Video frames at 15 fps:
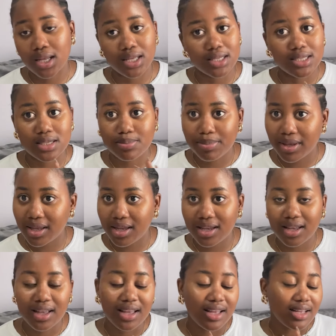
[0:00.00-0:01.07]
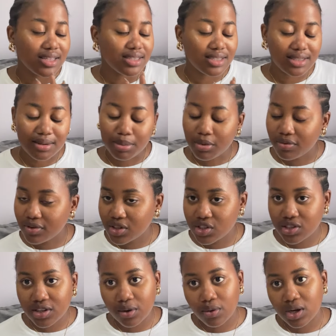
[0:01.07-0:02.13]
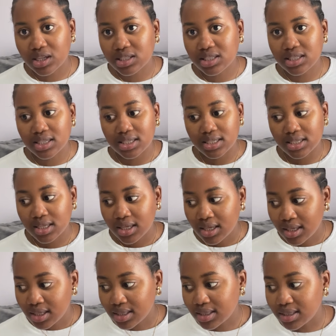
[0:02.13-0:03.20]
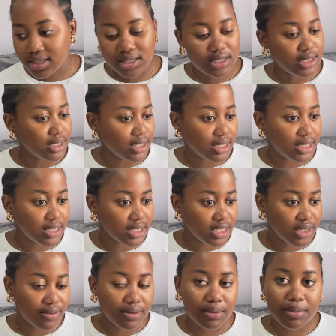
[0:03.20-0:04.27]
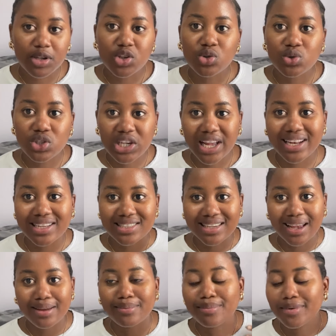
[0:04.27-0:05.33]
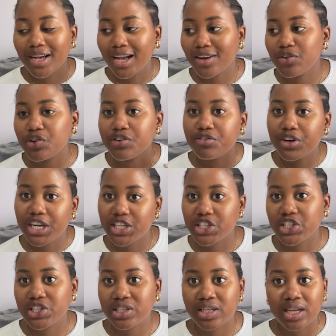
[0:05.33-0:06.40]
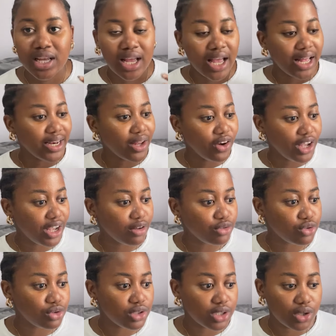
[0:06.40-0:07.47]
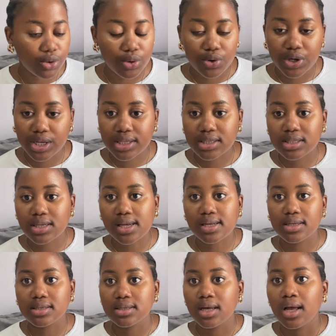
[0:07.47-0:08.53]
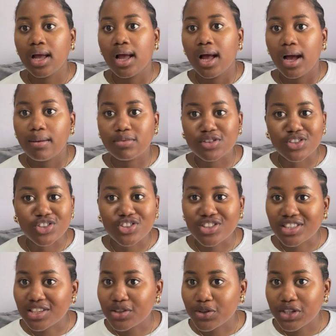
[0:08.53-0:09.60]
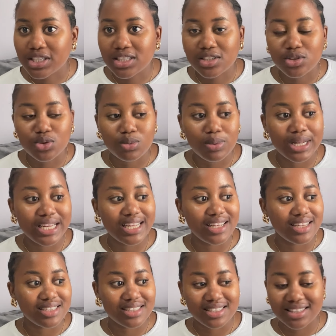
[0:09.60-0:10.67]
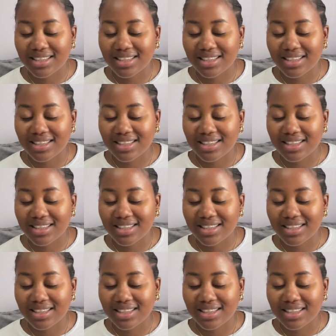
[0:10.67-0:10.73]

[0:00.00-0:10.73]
It's big, the type of kitchen I wanted. It's giving me new challenge. I'm refreshed now. I have to decorate, and I'm going to decorate a new place.